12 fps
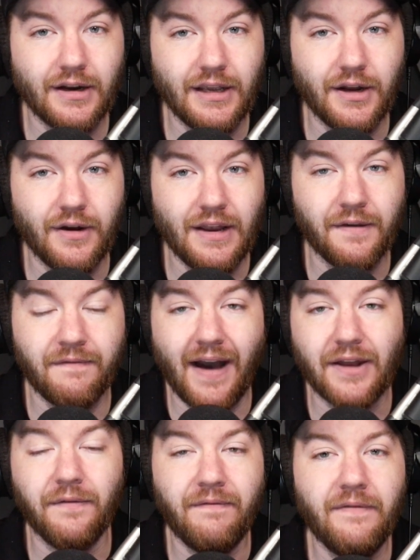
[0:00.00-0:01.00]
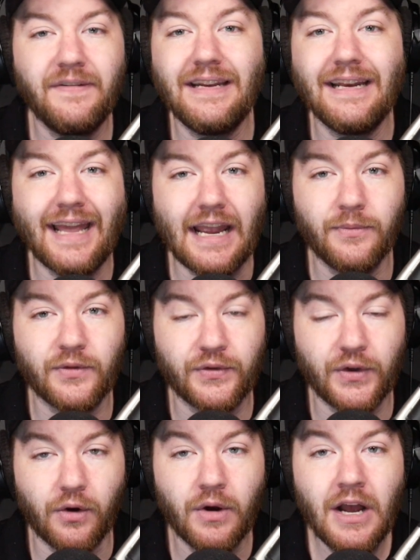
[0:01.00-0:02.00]
you know, in the final 15 games or
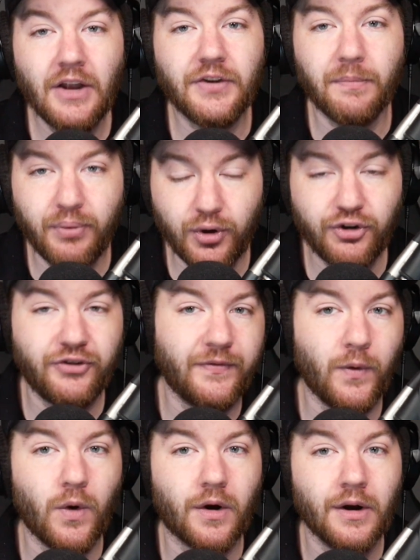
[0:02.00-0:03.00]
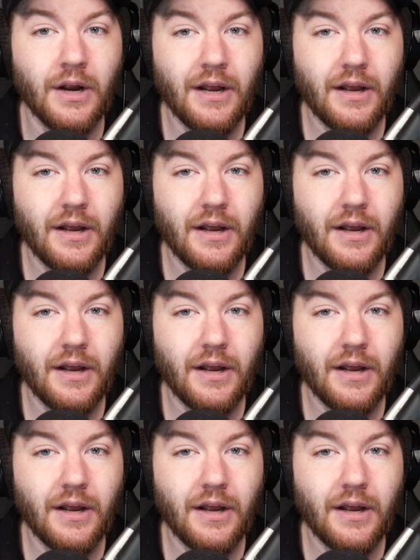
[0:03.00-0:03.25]
so to push for